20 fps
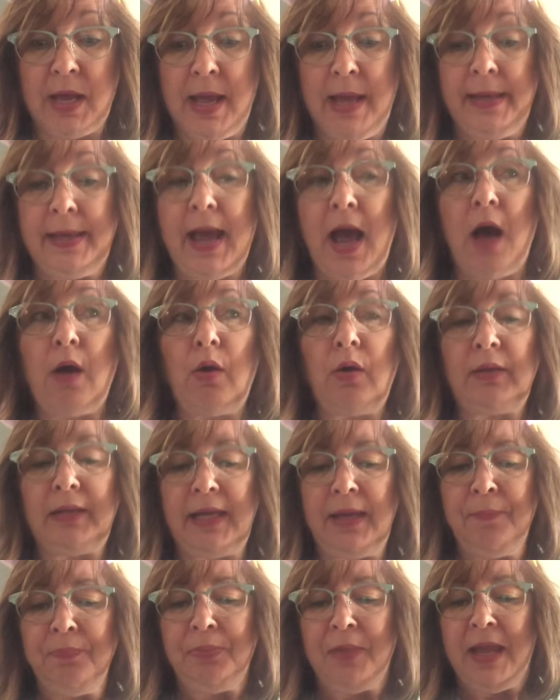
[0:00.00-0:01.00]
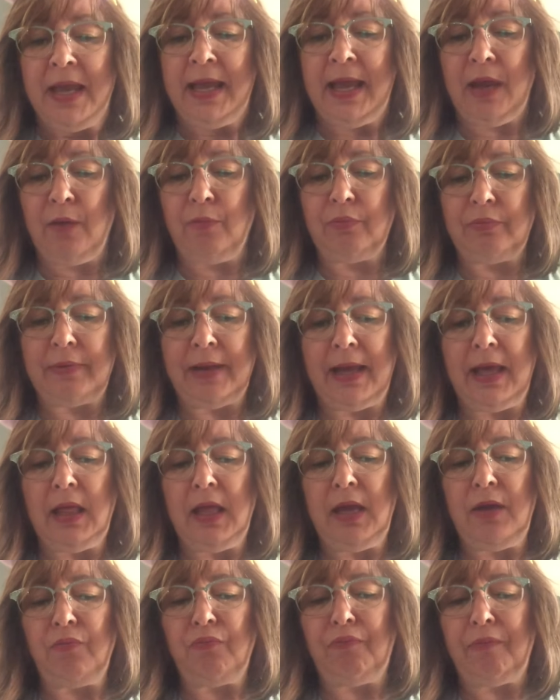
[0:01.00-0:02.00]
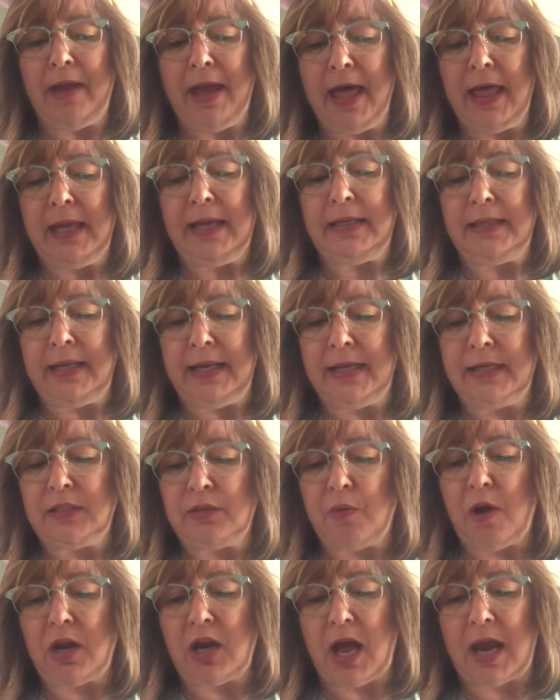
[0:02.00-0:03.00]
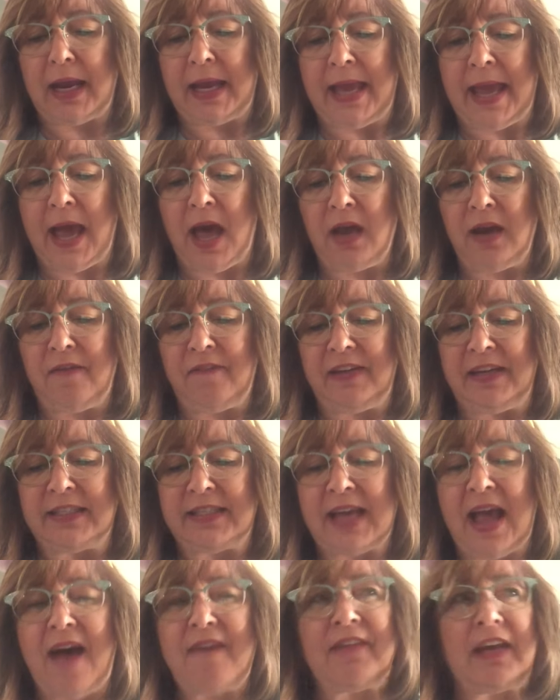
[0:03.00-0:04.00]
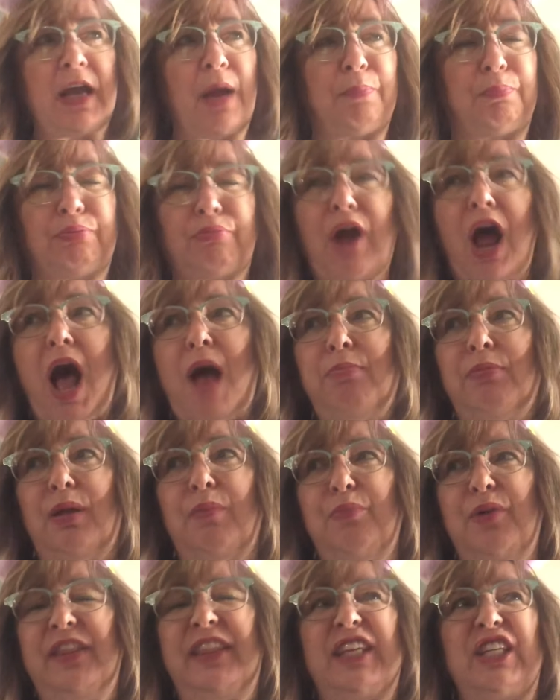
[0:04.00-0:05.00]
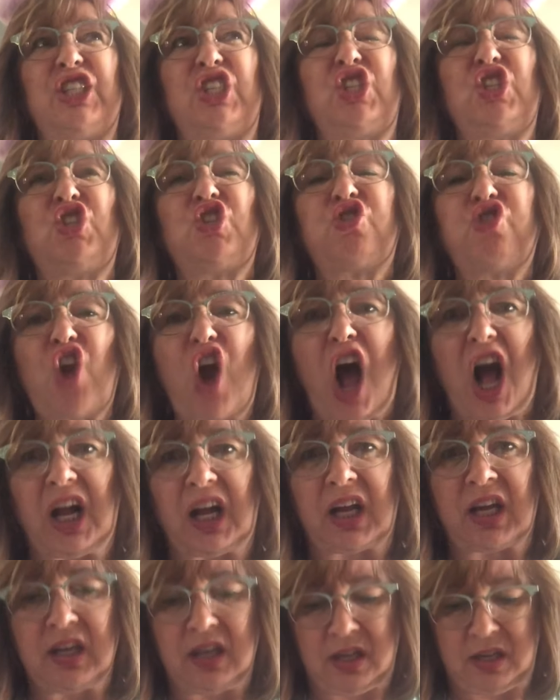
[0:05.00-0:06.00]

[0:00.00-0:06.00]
Yeah, only he really needs one on account of he's having a problem with his trunk.